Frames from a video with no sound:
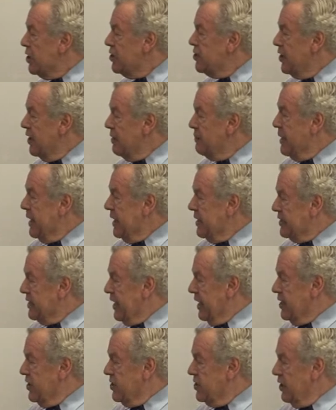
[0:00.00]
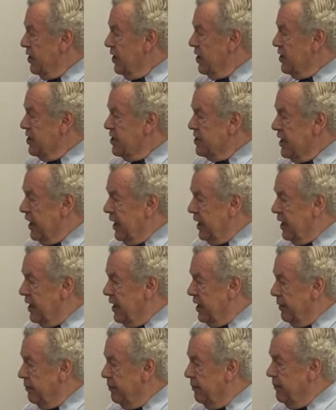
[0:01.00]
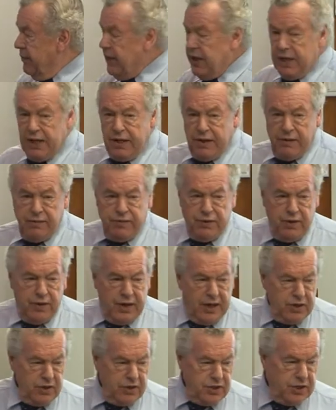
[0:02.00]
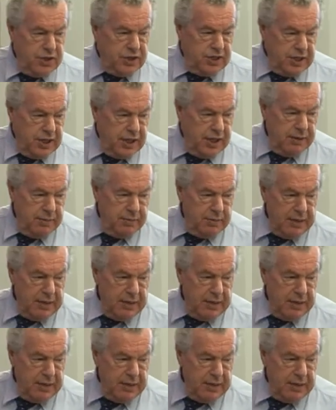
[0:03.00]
So it makes sense, you know, to take a few hundred